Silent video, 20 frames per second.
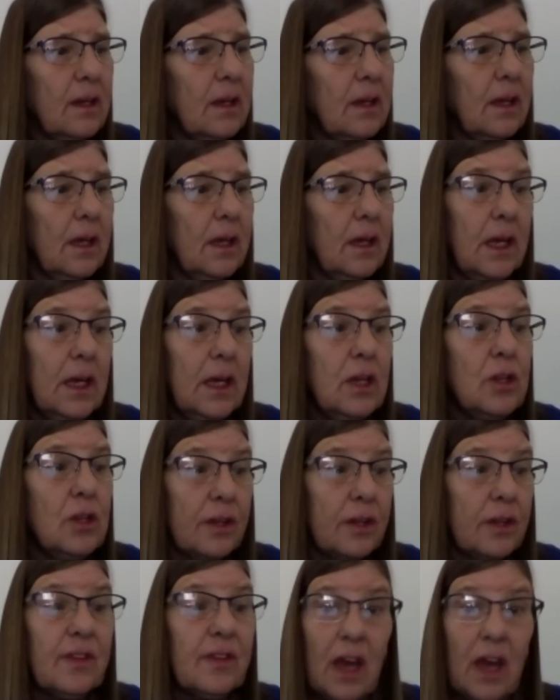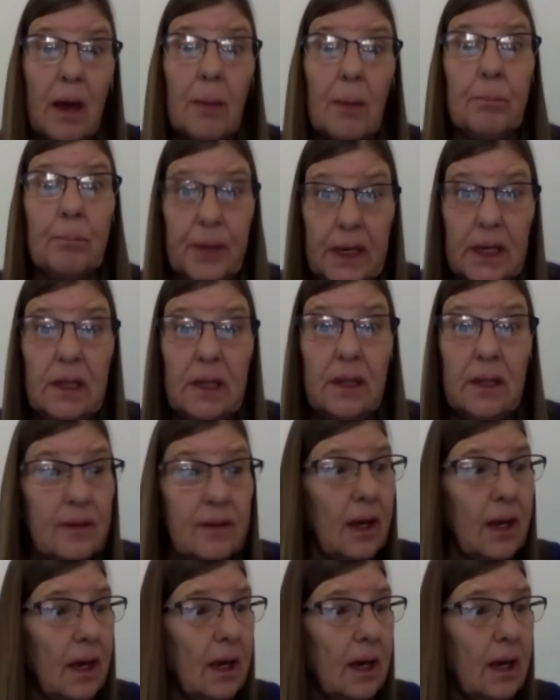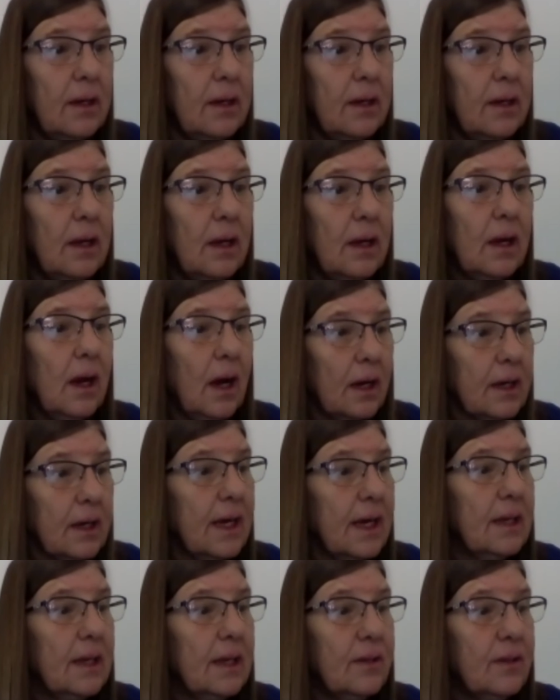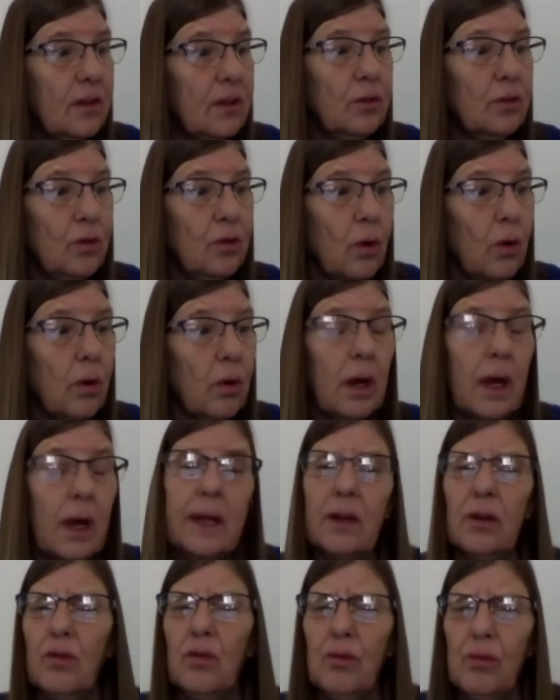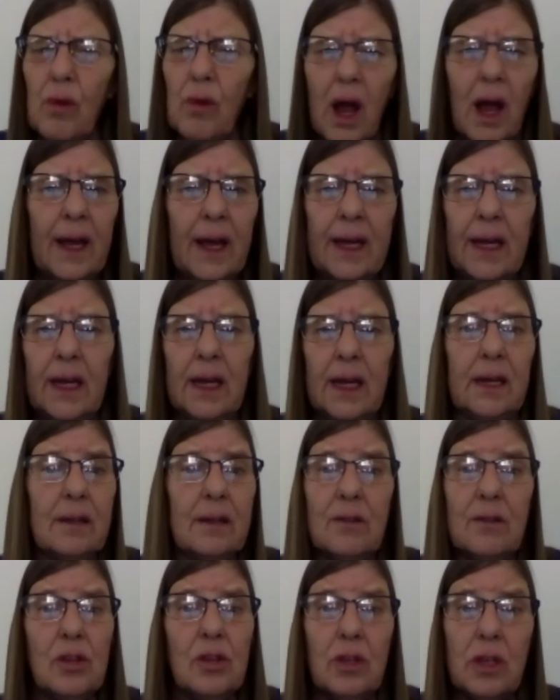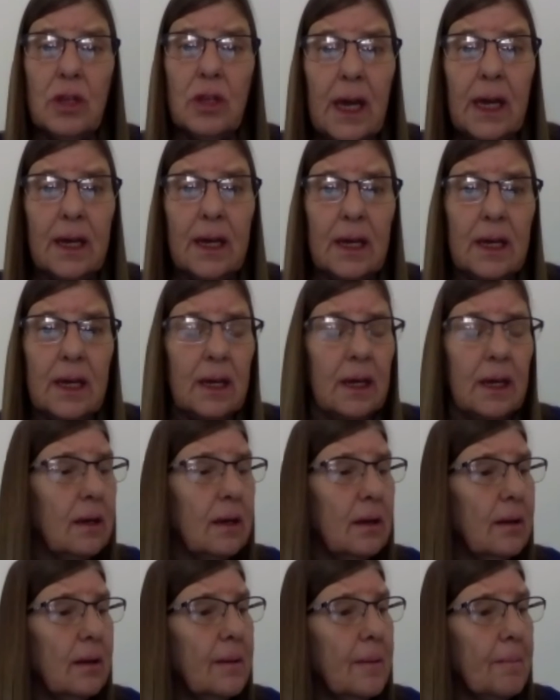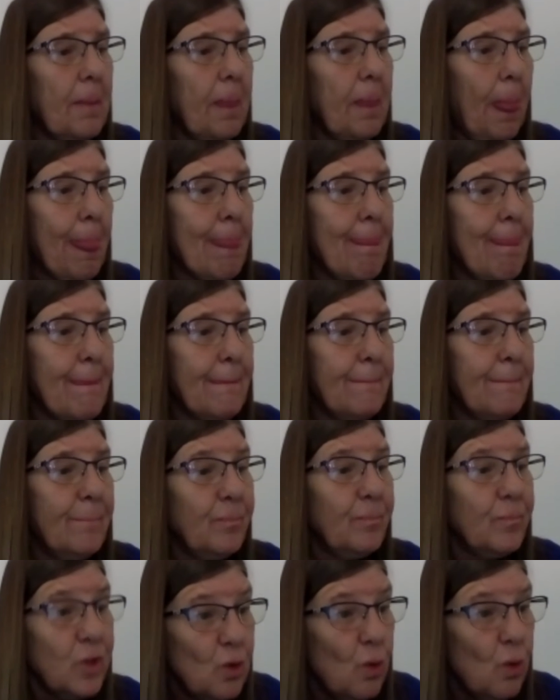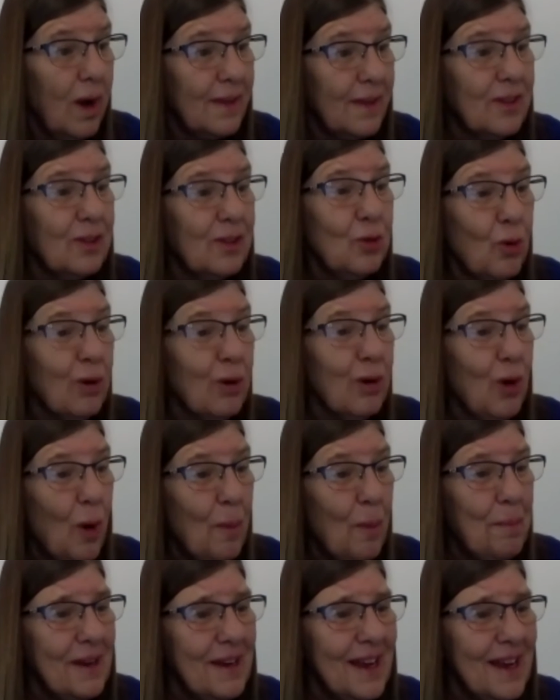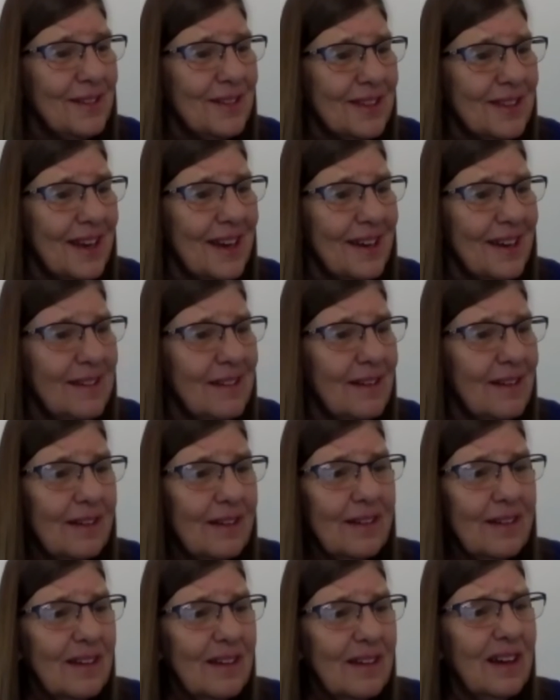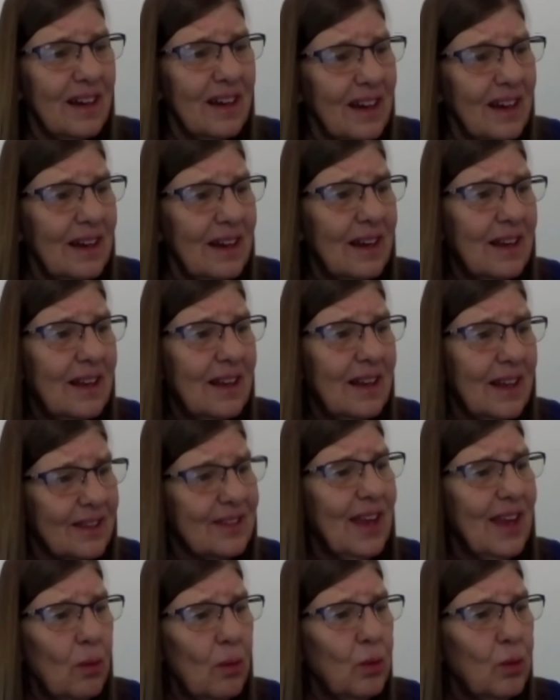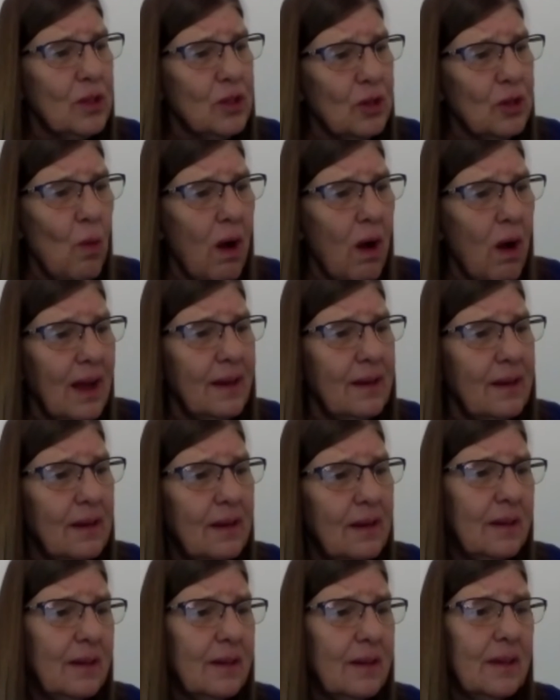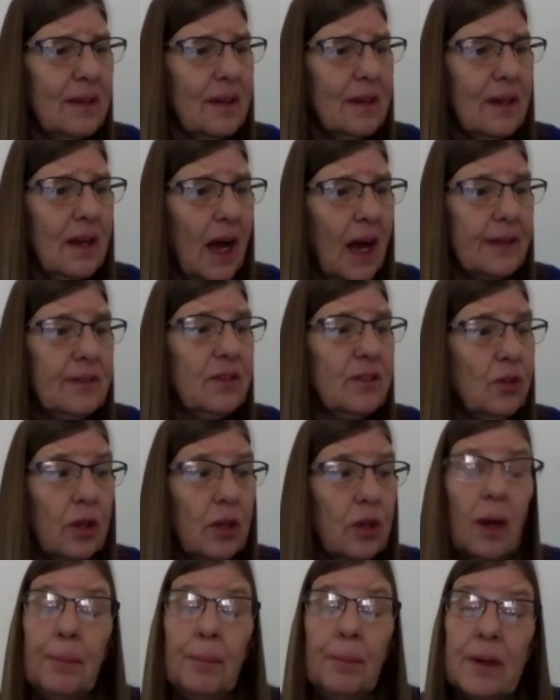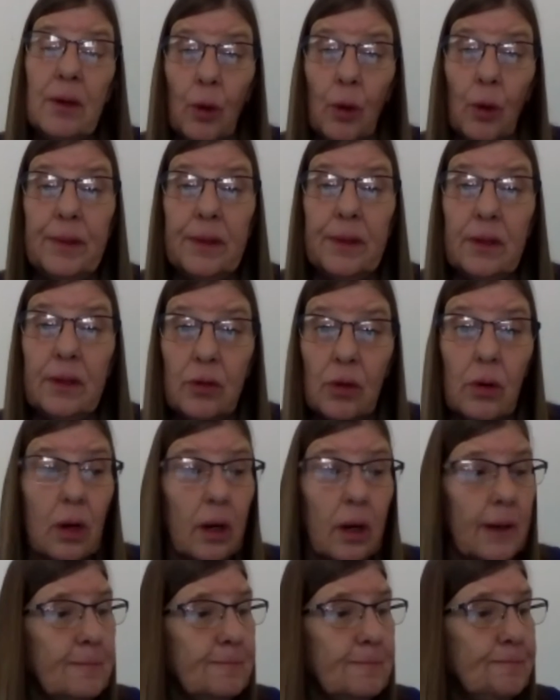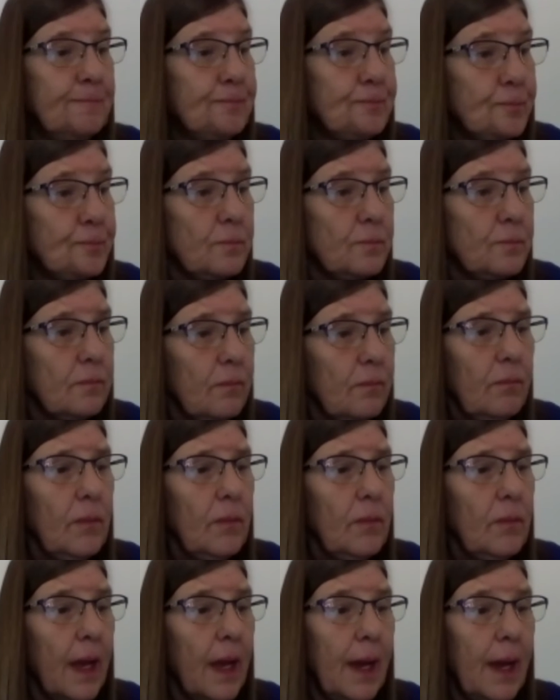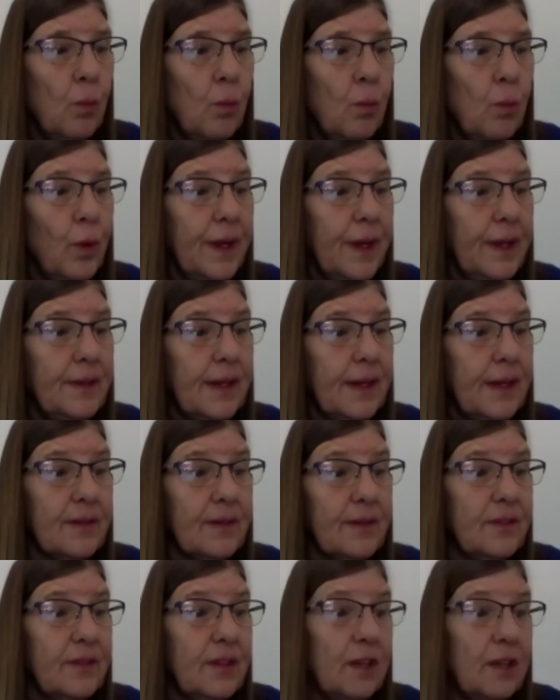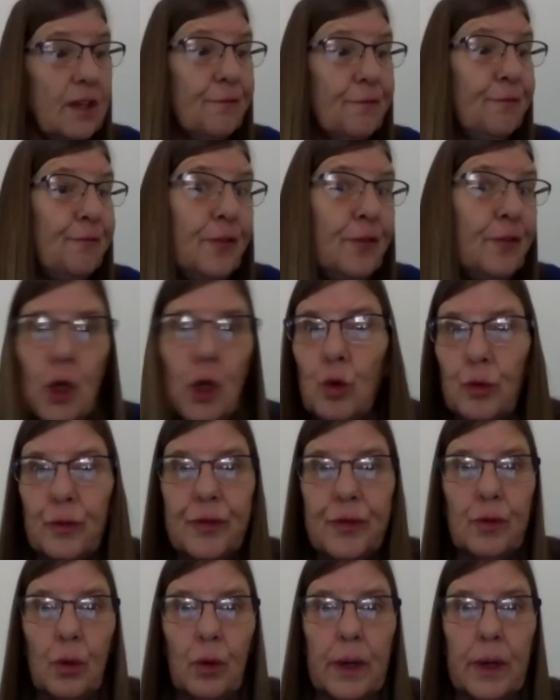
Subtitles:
He just kept beating his head against the door and crying and shaking. You want the door open? I said. Huh? Is that what you want? I stood up and opened the door, and Winn-Dixie flew through it